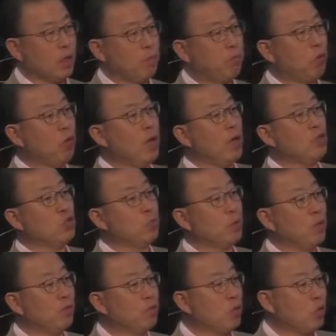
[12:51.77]
pronouncement
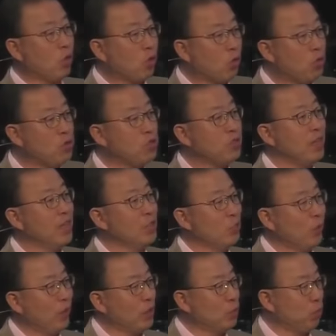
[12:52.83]
of curse as
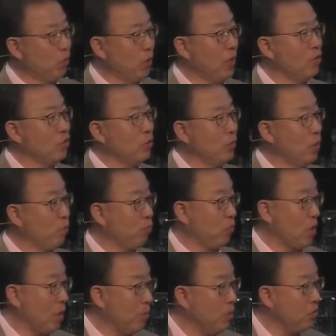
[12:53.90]
well as pronouncement of
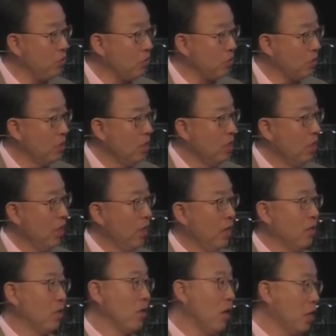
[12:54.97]
promise and the
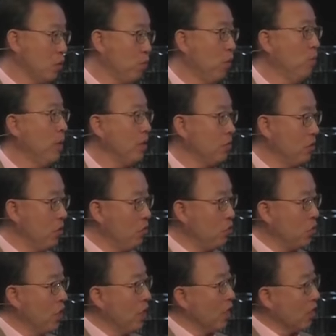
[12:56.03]
gospel message,
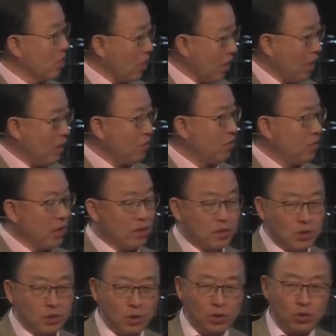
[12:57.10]
God said to
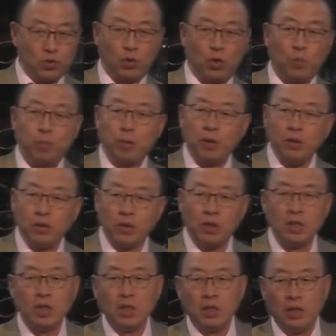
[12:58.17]
the serpent,
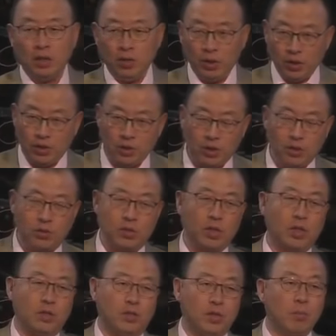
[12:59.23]
he is a, a
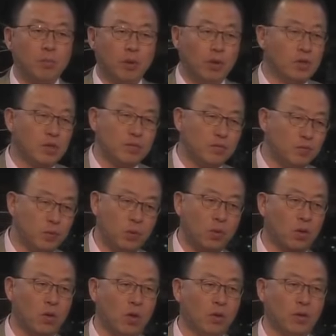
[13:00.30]
symbolism for
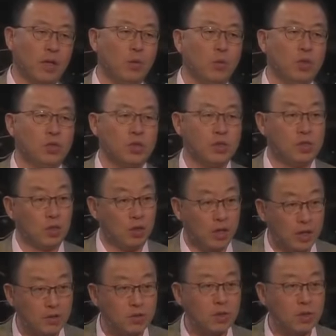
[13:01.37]
all that which is against